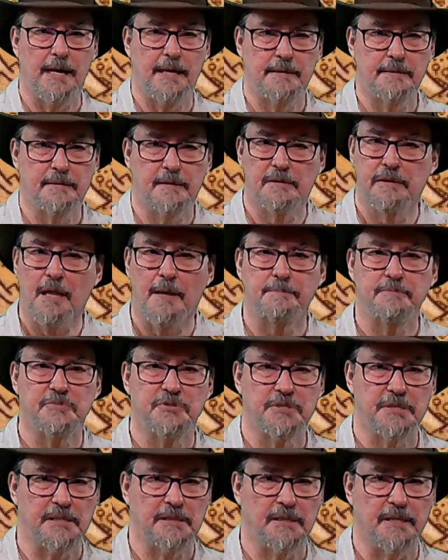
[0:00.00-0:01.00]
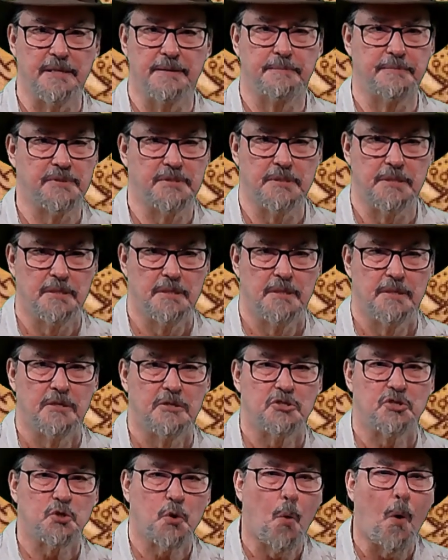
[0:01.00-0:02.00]
and clumsy-limbed,
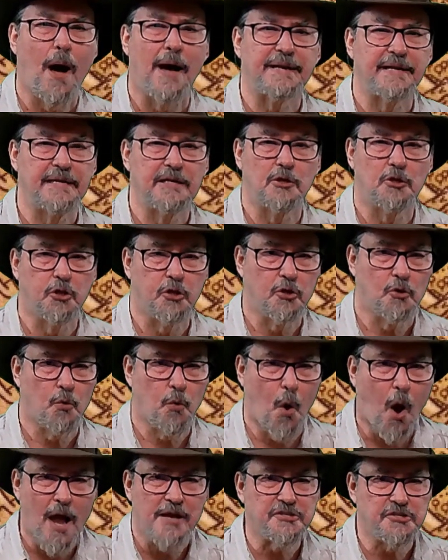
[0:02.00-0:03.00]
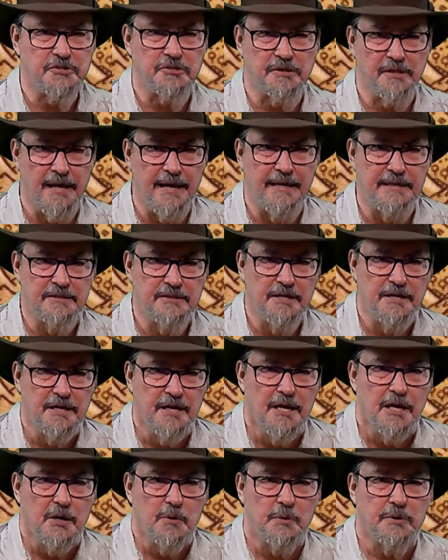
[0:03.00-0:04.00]
squatting cross-legged
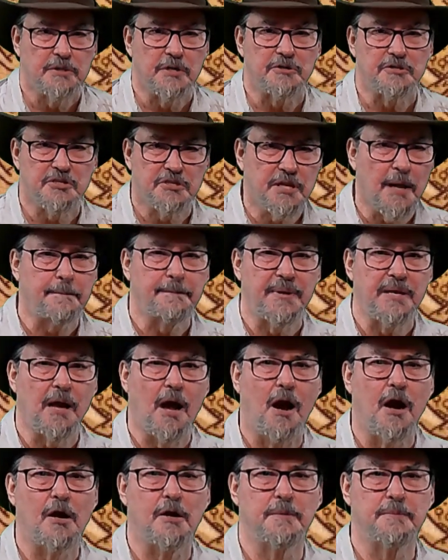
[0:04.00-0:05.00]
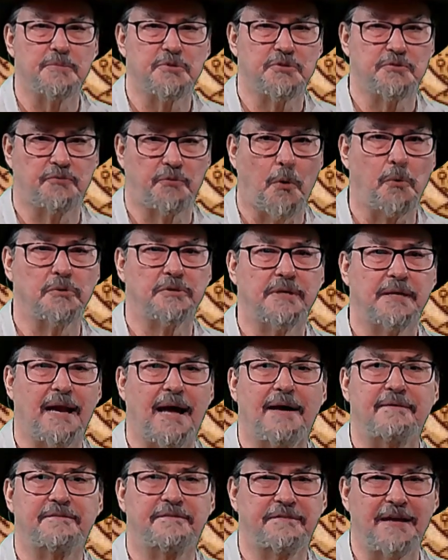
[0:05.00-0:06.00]
with their stumpy arms
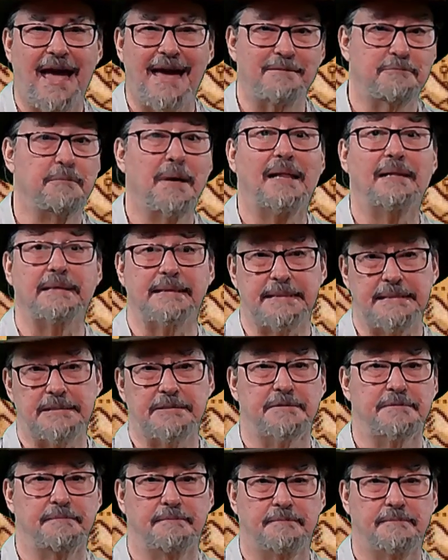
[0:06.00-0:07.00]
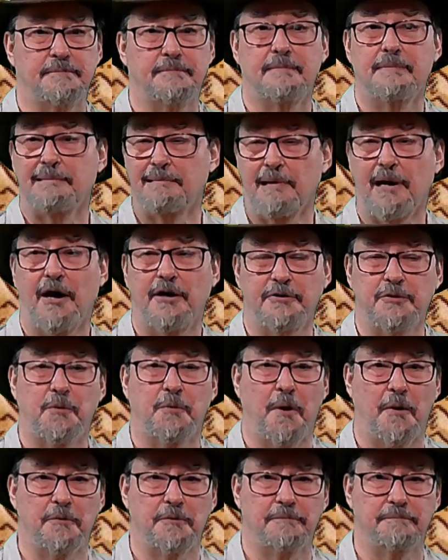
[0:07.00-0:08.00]
folded on fat bellies,
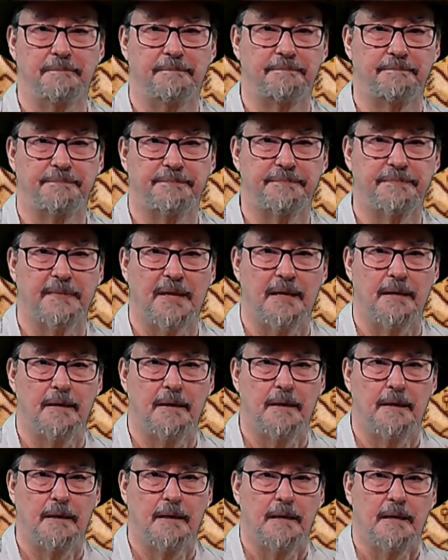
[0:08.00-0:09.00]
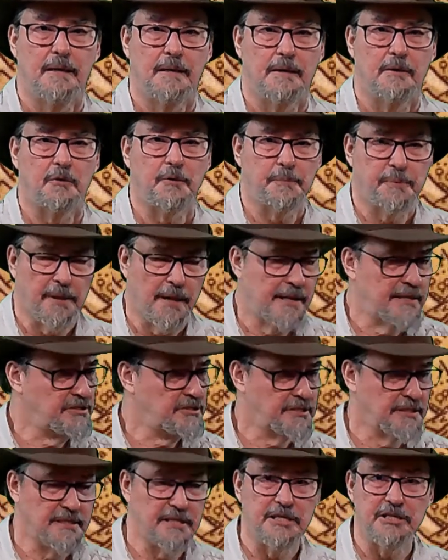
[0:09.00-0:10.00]
unquote. They were
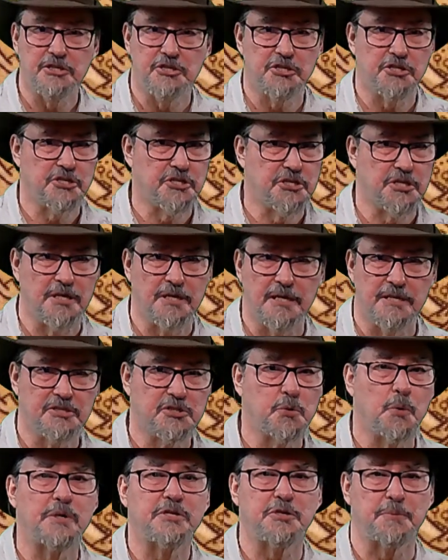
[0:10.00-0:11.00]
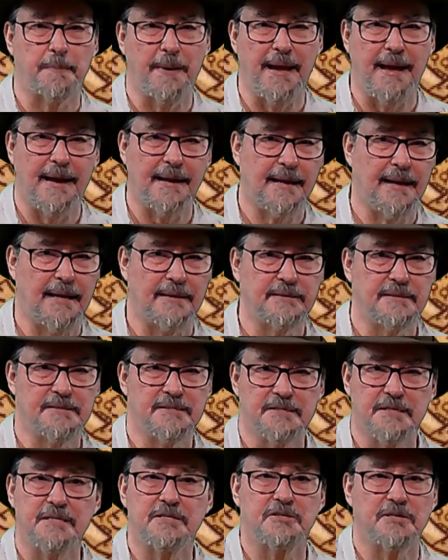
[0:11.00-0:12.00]
placed at each switchback on
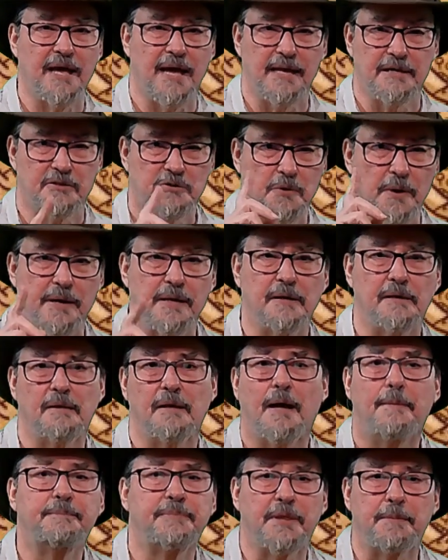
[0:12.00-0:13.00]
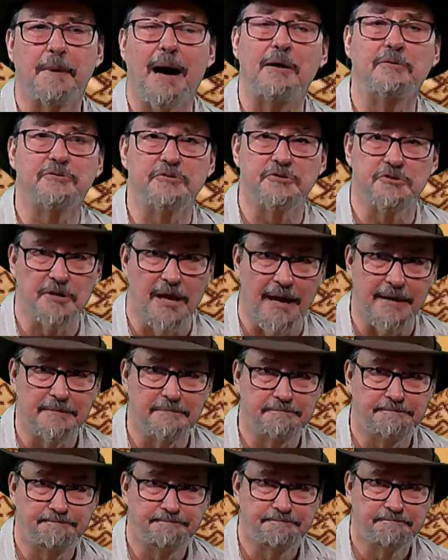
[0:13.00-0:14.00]
the zigzag trail up the
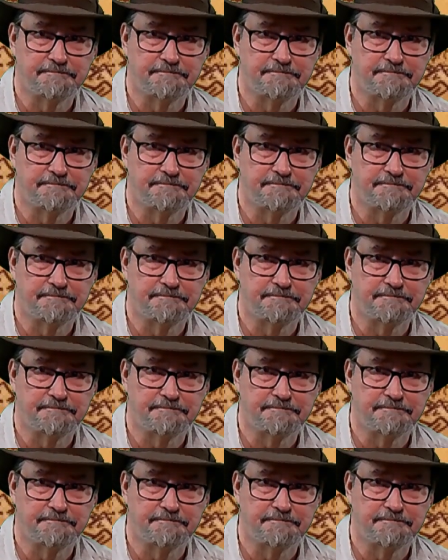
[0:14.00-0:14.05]
mountainside.